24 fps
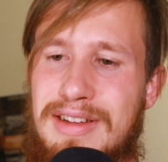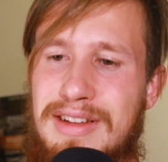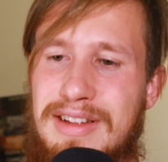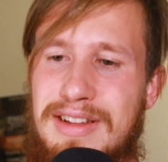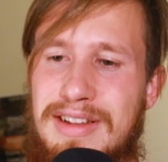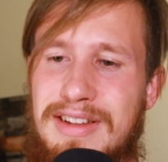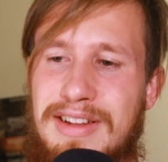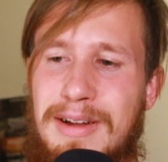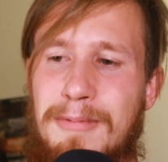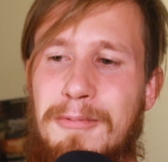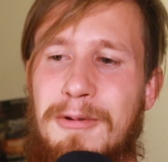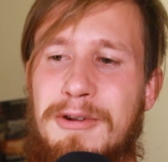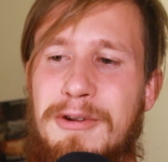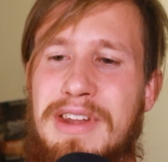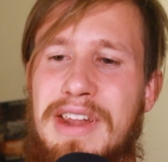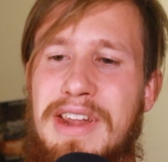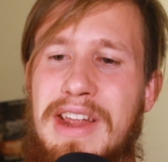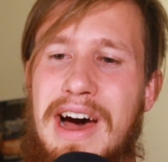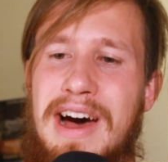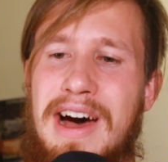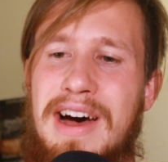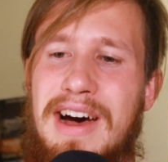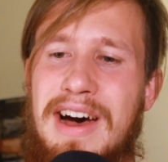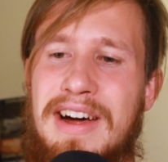Someone
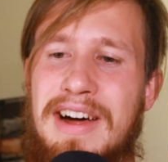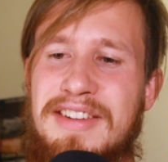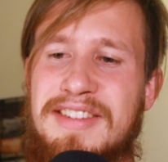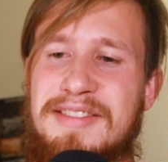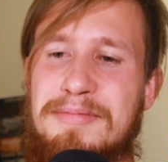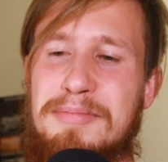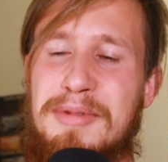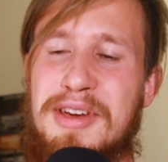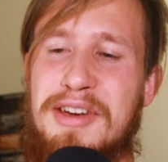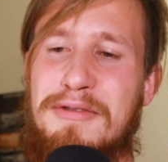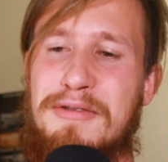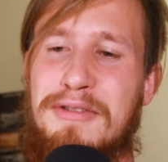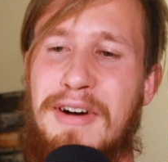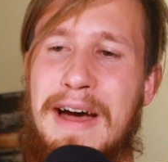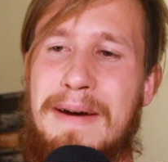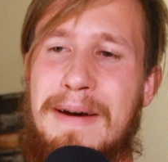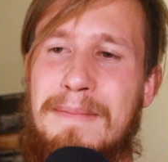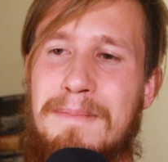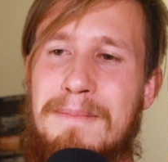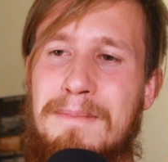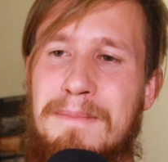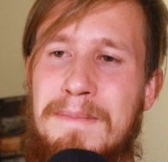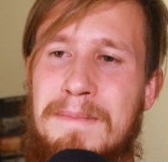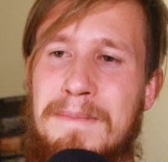asked me if
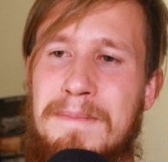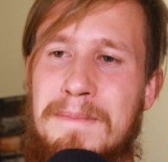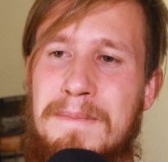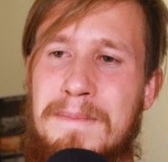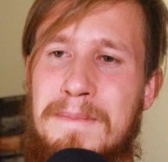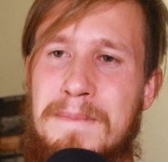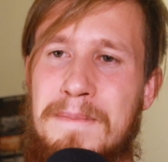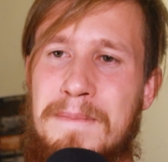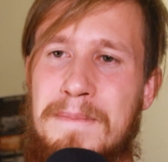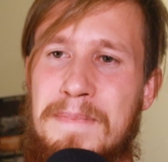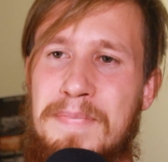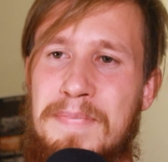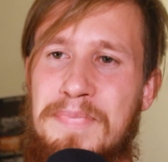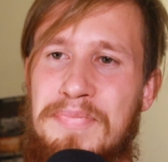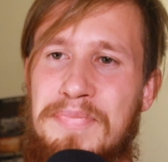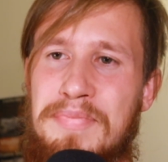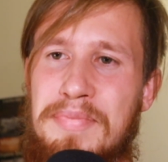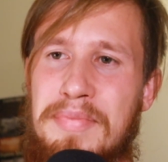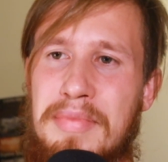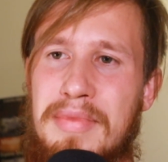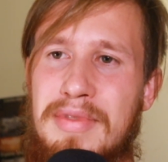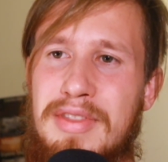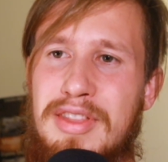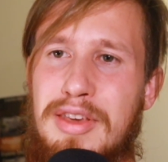I'm
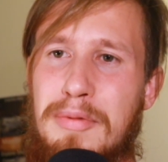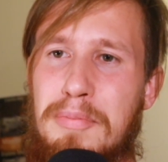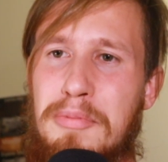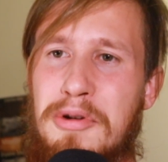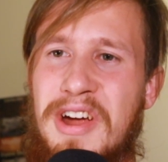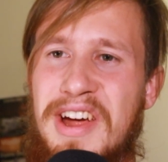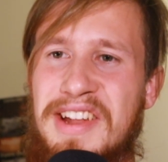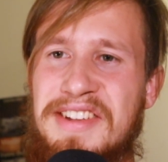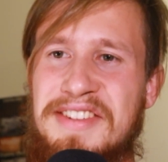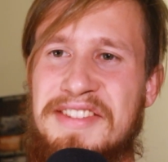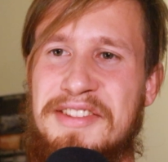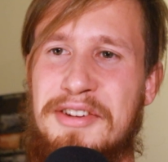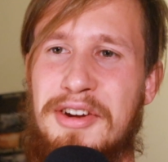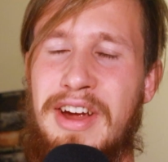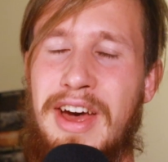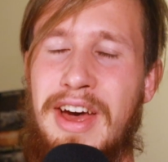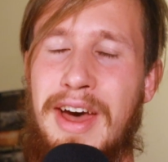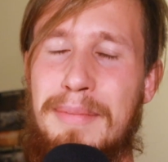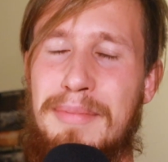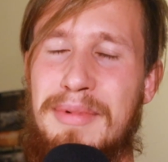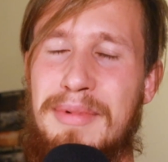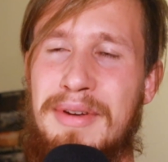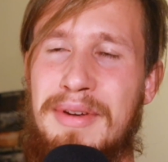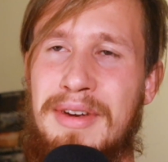depressed or
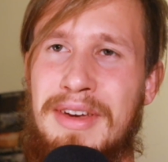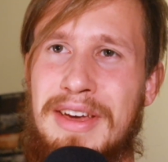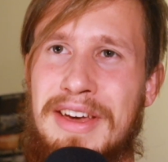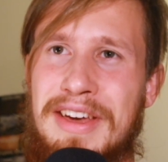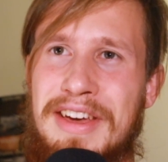happy.